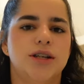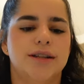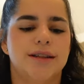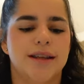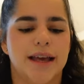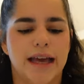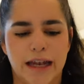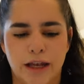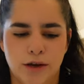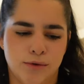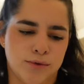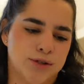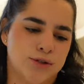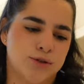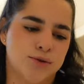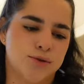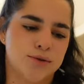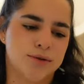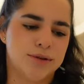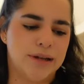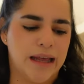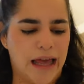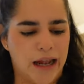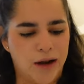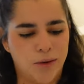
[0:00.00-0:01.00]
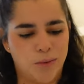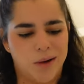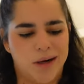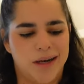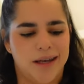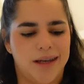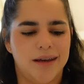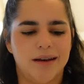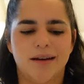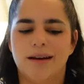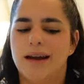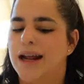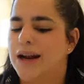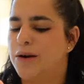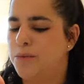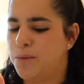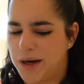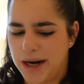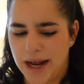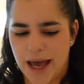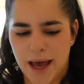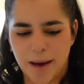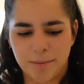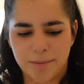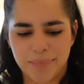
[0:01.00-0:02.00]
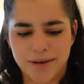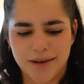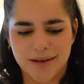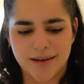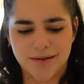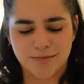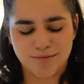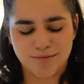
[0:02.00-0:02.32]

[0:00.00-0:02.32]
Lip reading: it and it was good and we're here and we're happy.